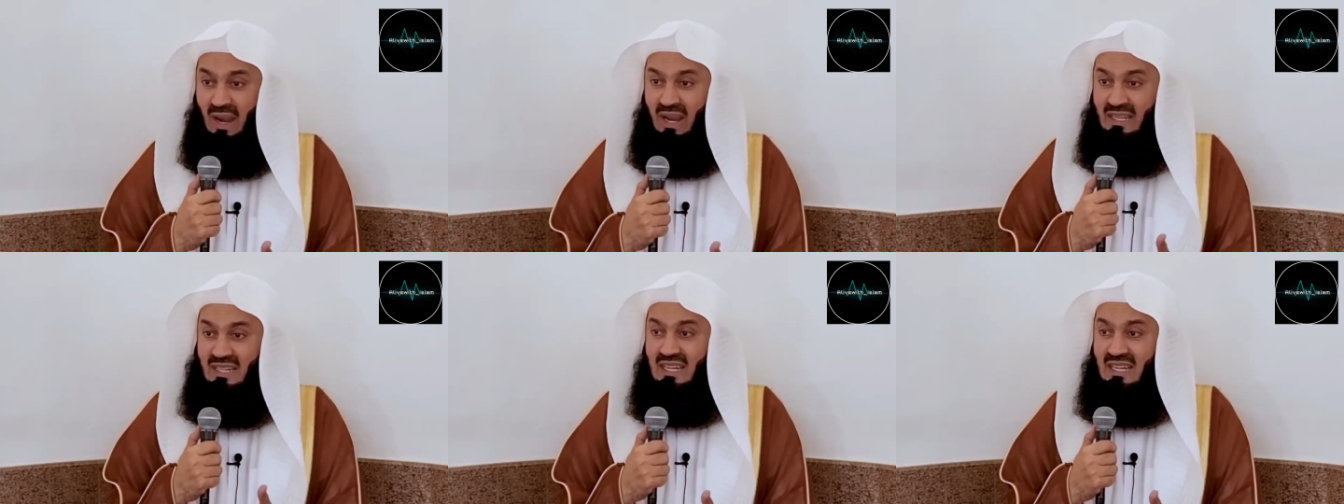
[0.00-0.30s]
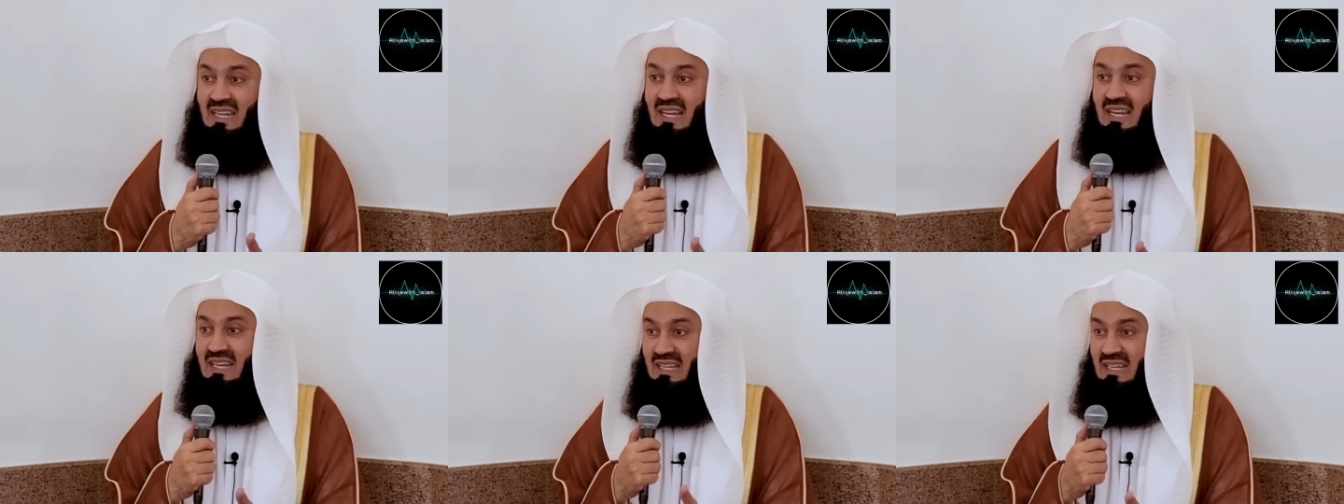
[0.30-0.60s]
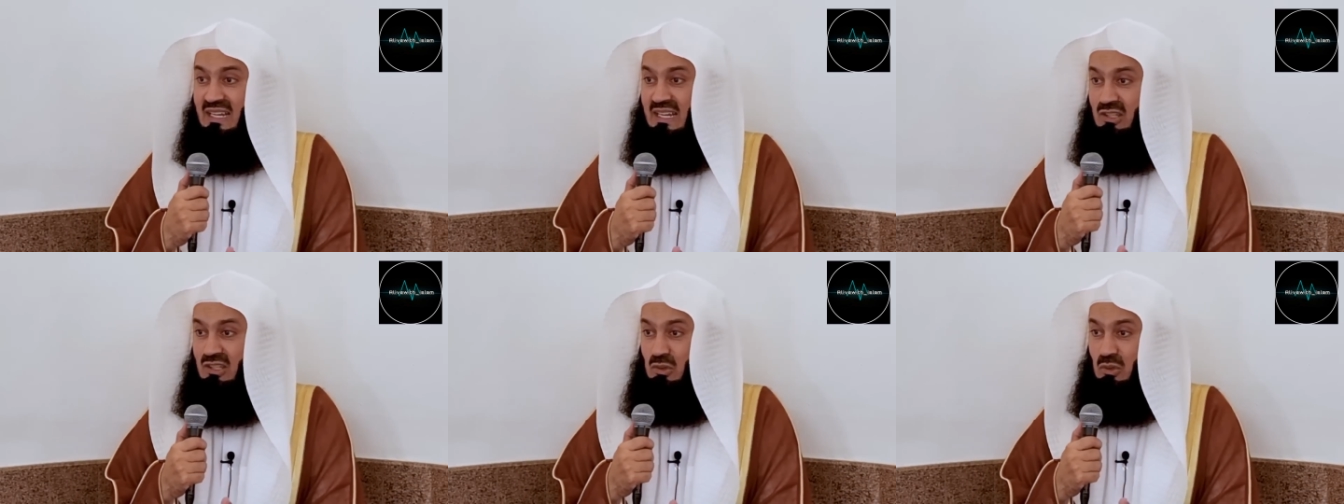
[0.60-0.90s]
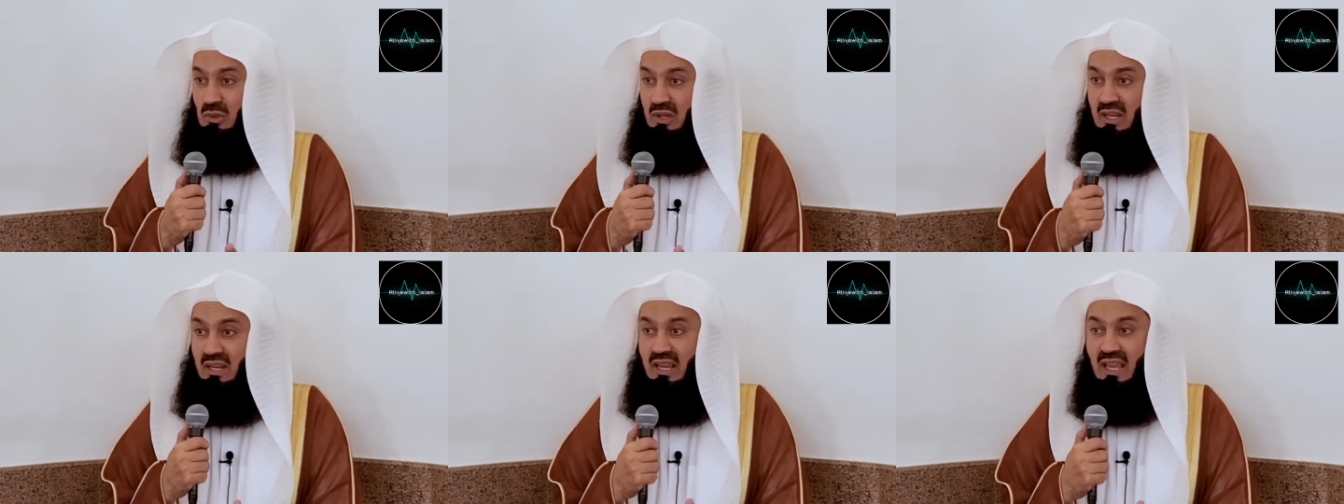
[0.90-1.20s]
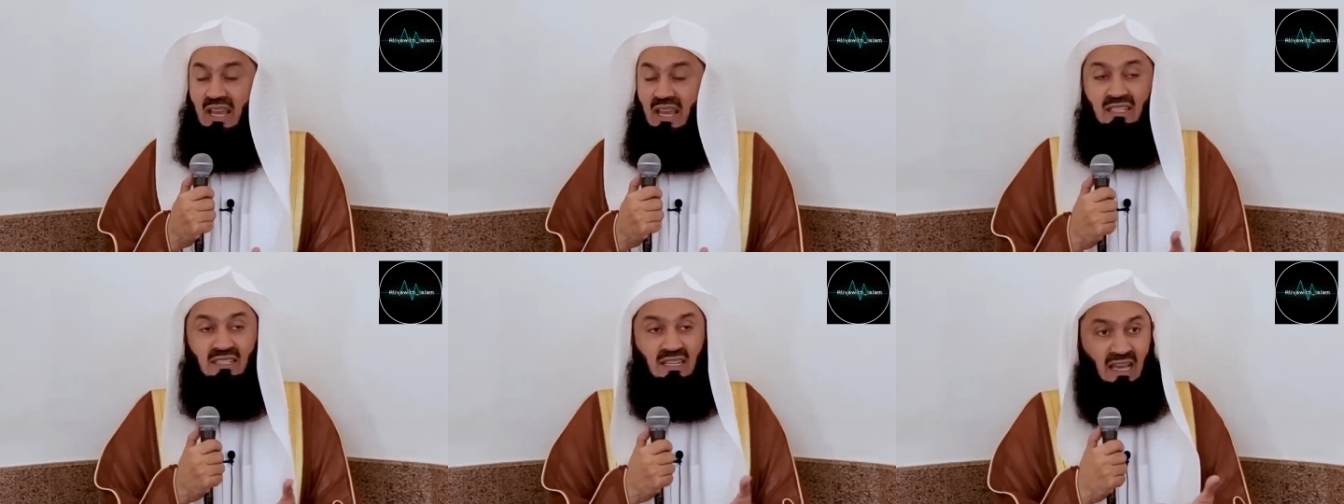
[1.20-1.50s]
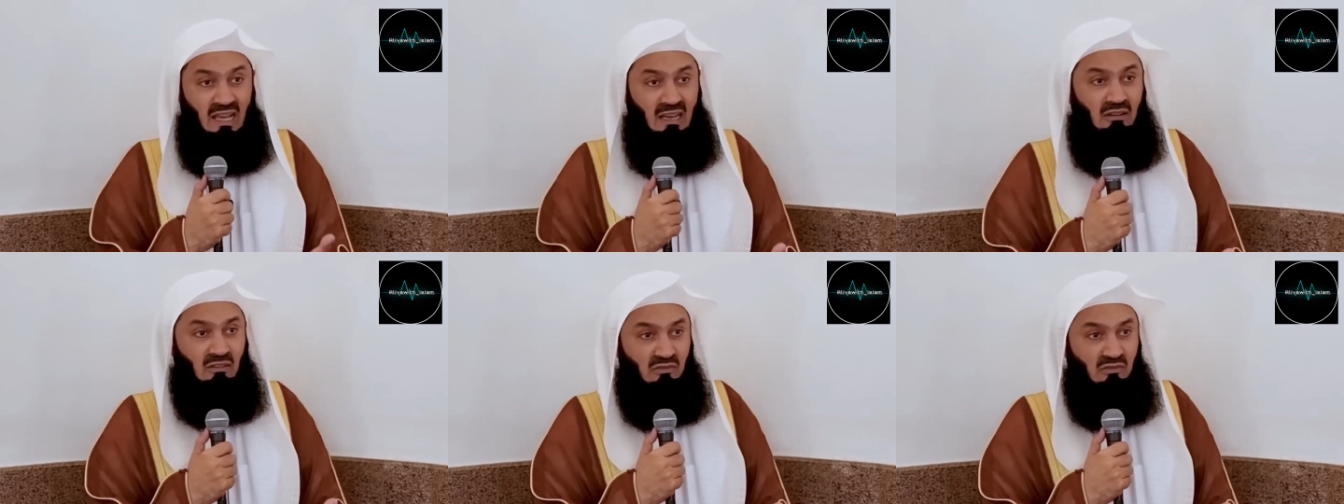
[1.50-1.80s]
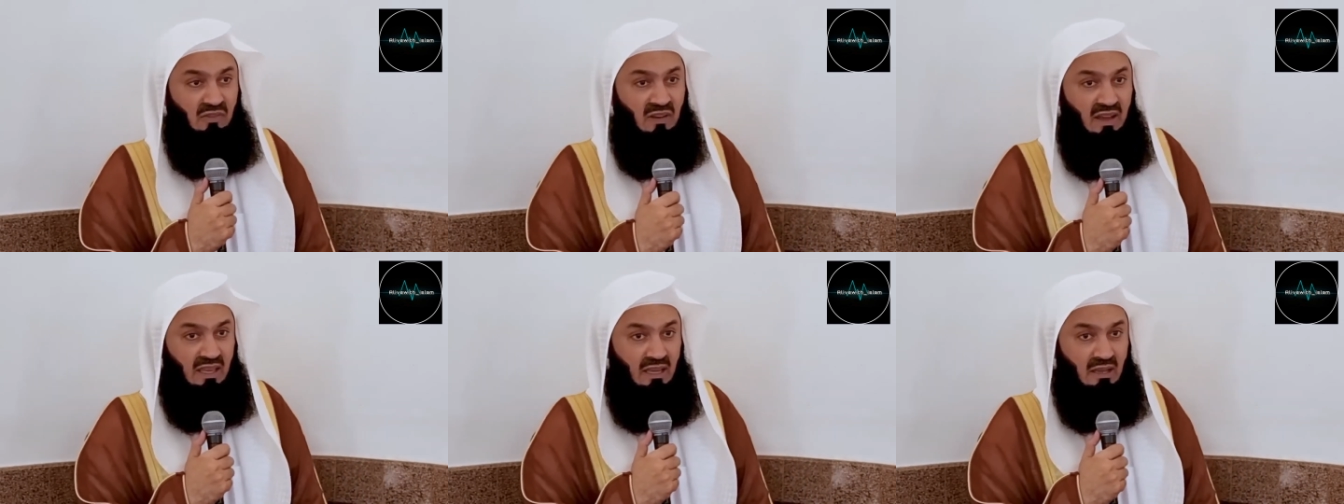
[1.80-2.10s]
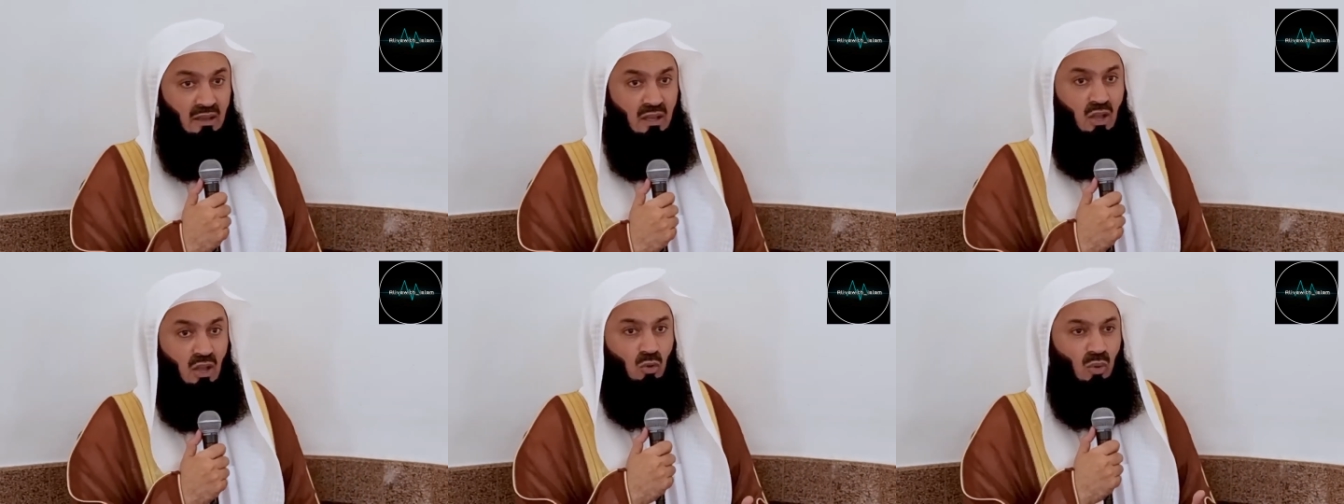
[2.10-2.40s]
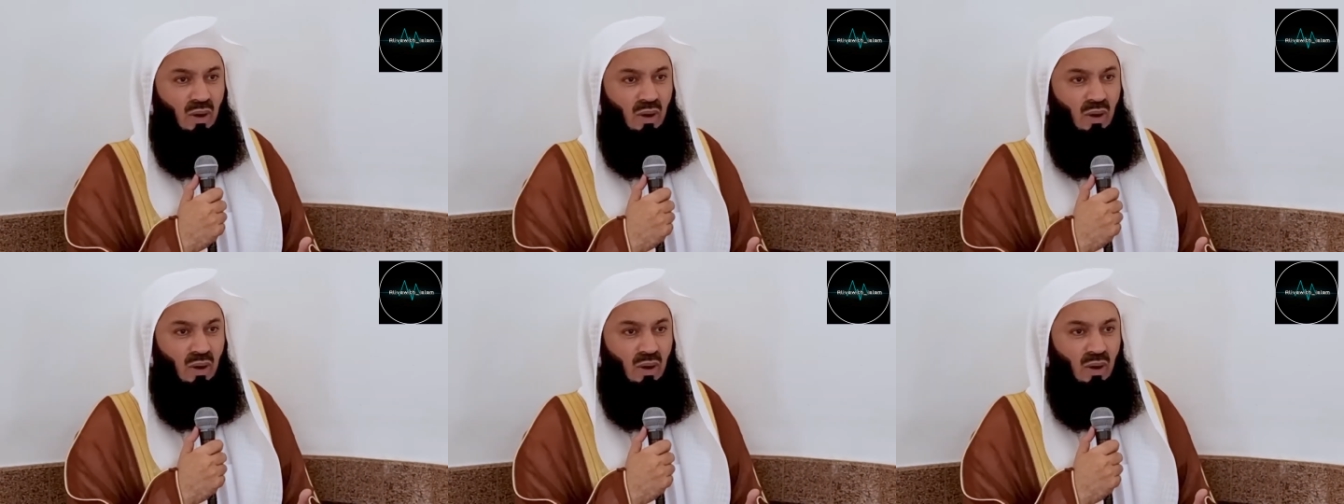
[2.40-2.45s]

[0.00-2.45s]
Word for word: Why did He need to create hellfire?